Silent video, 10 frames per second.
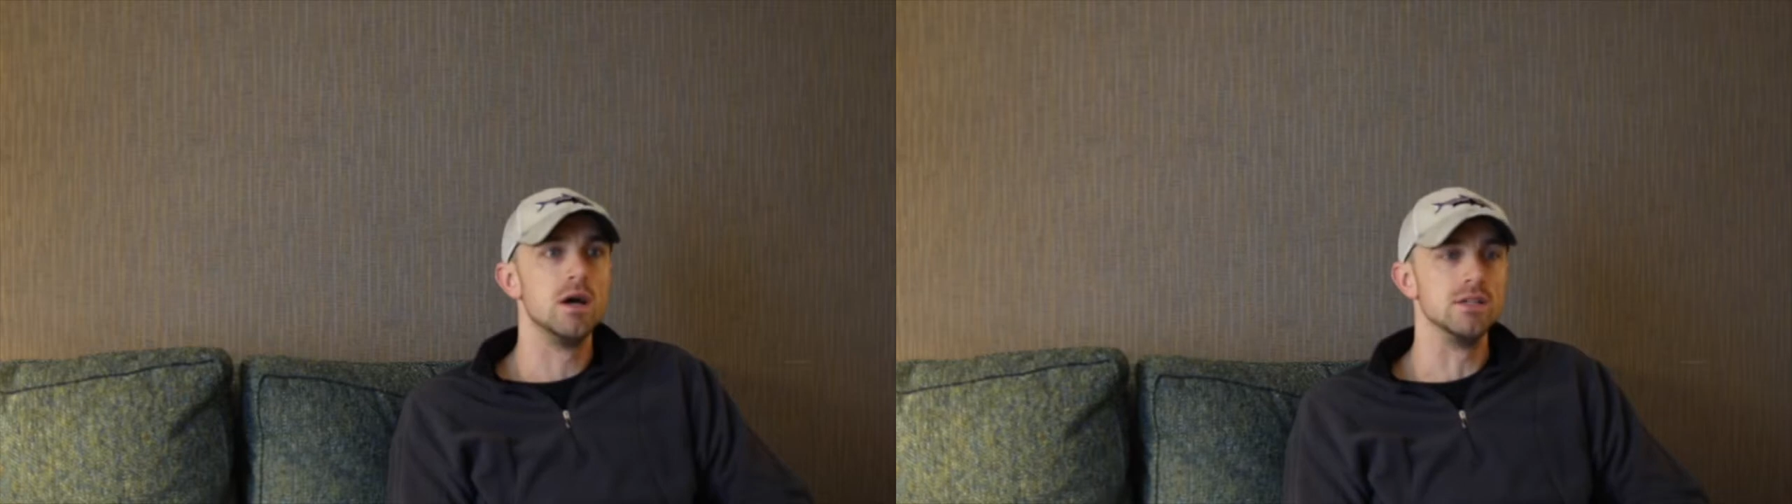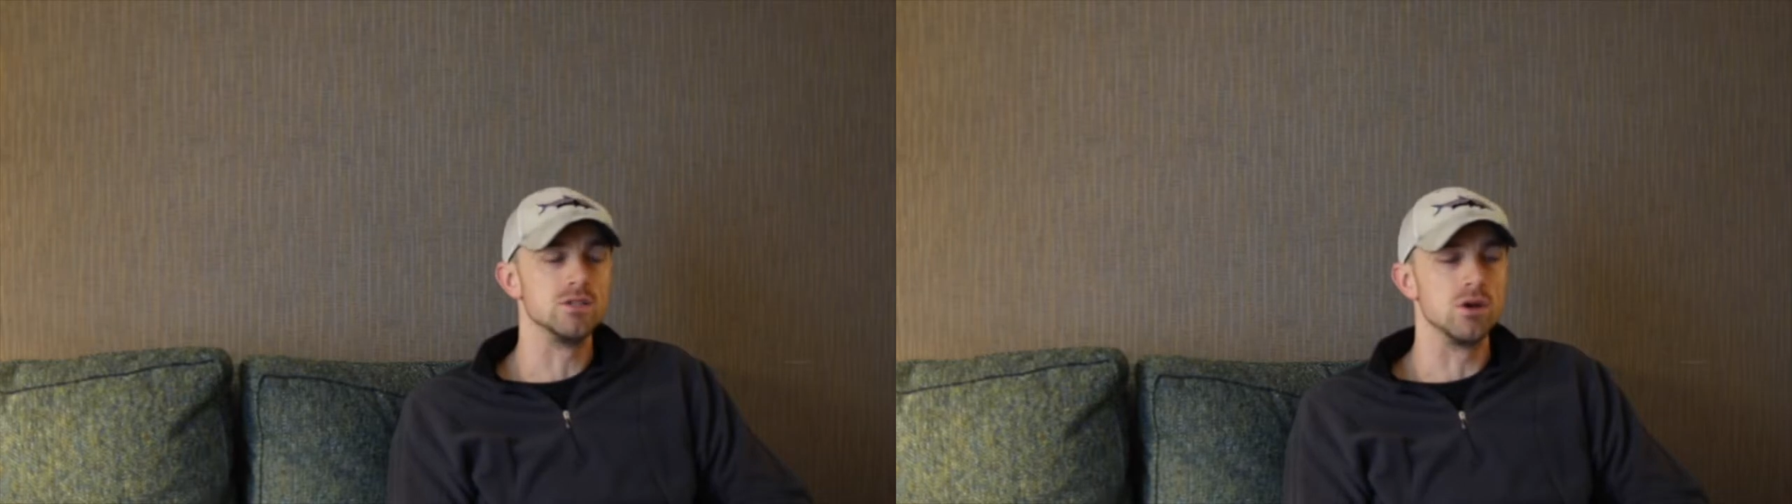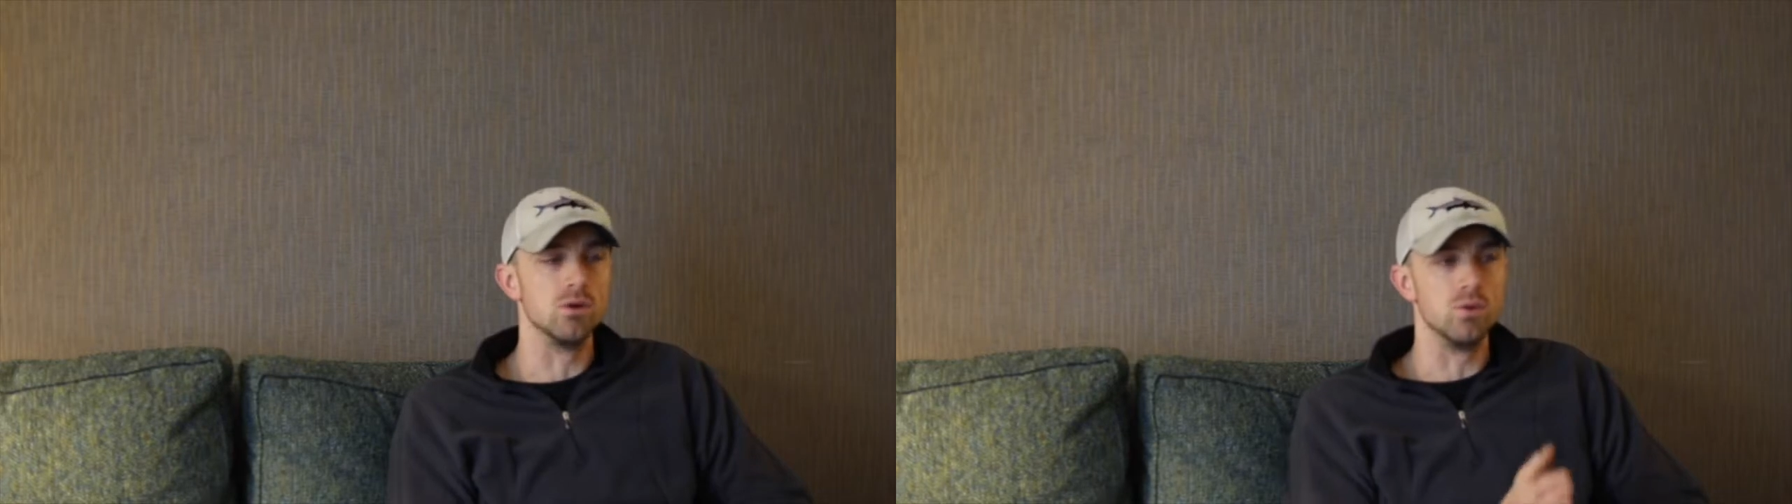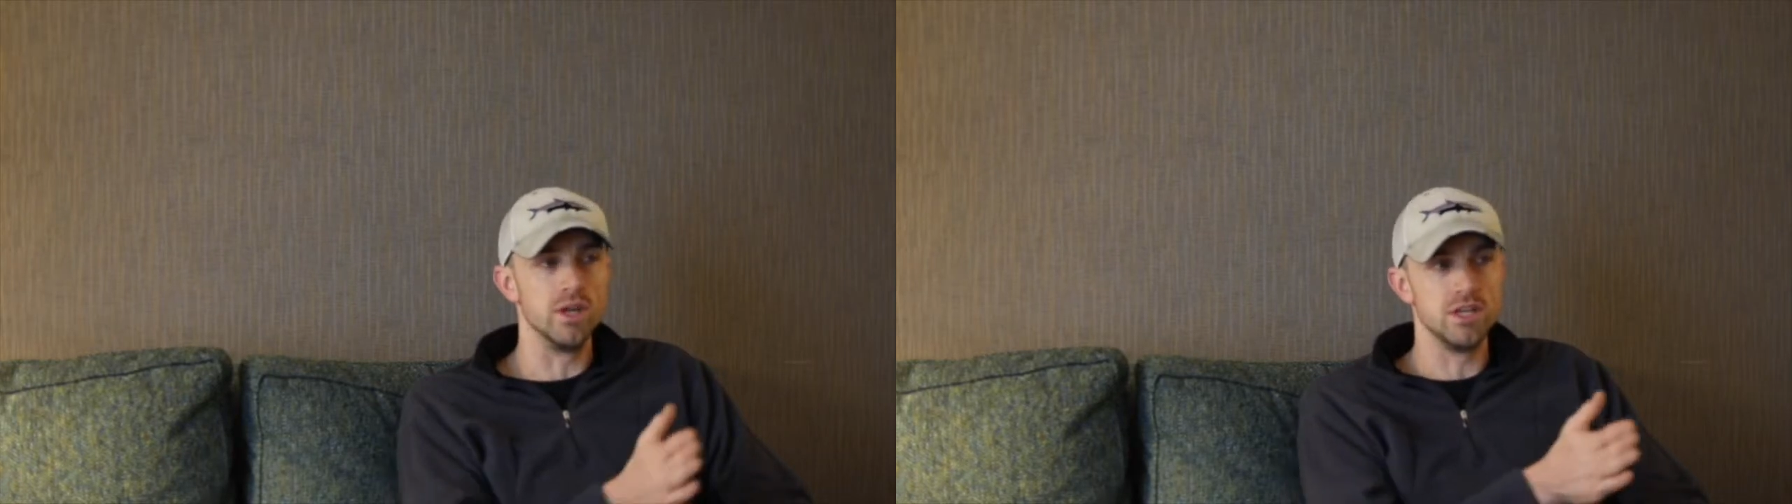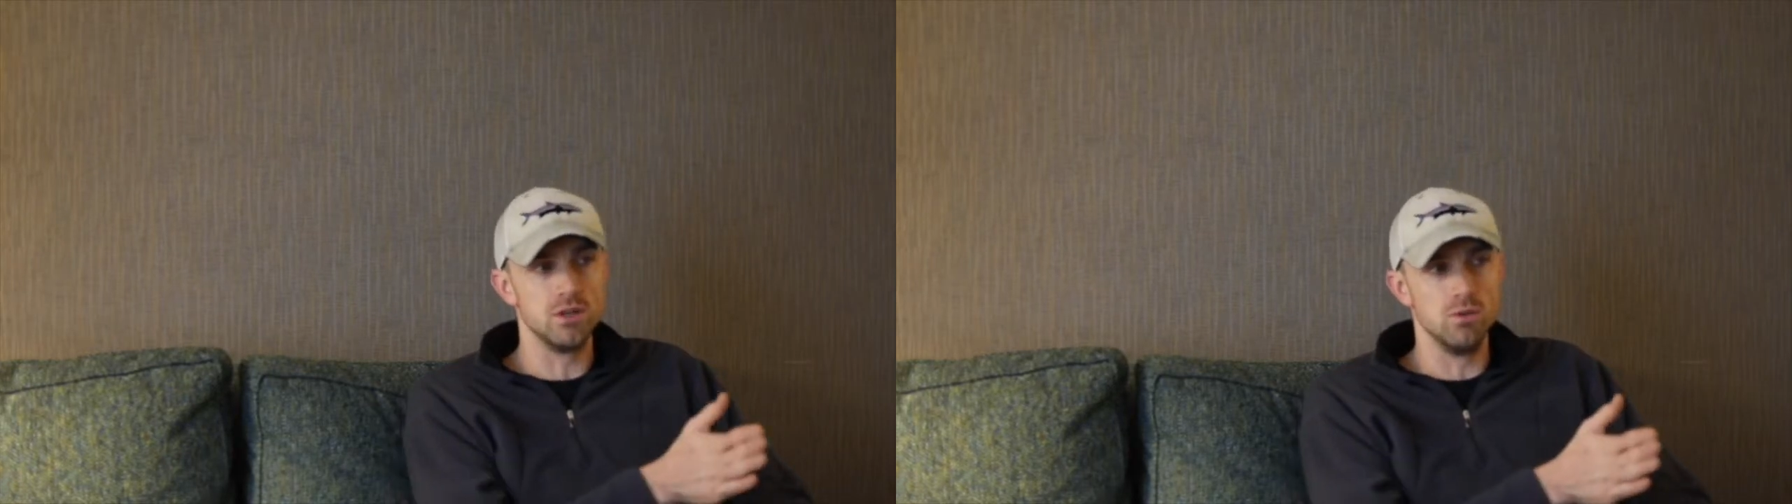And so
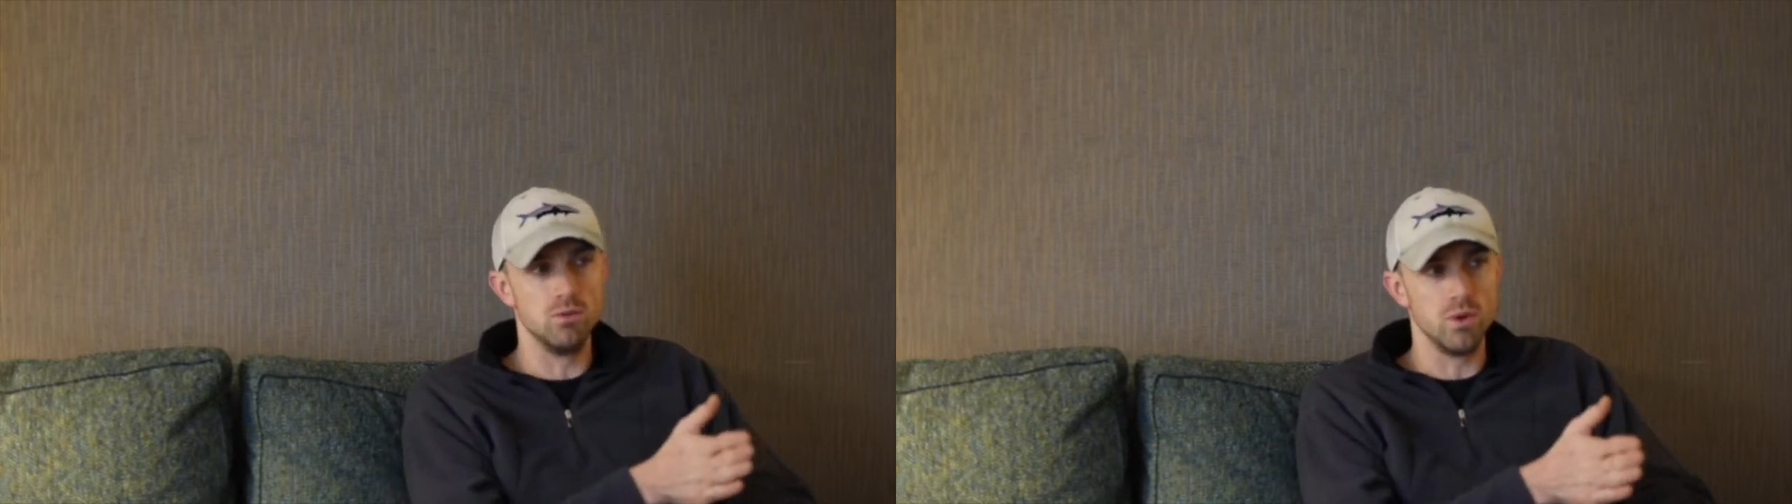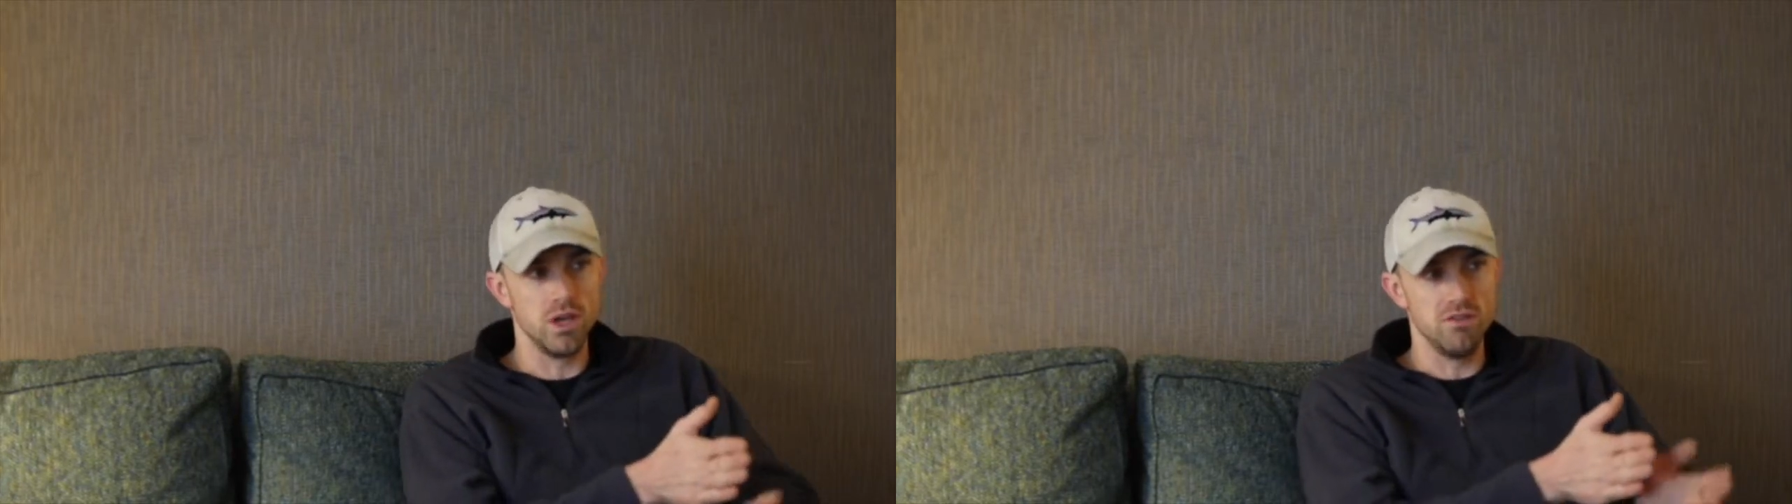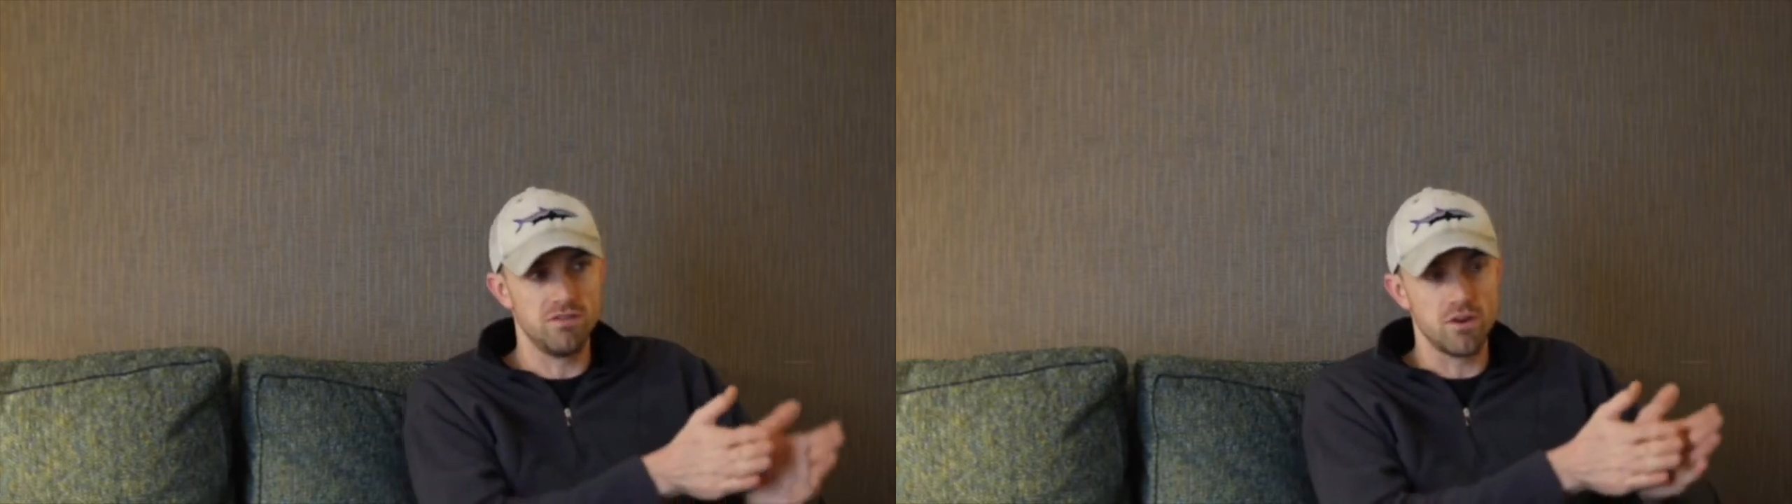we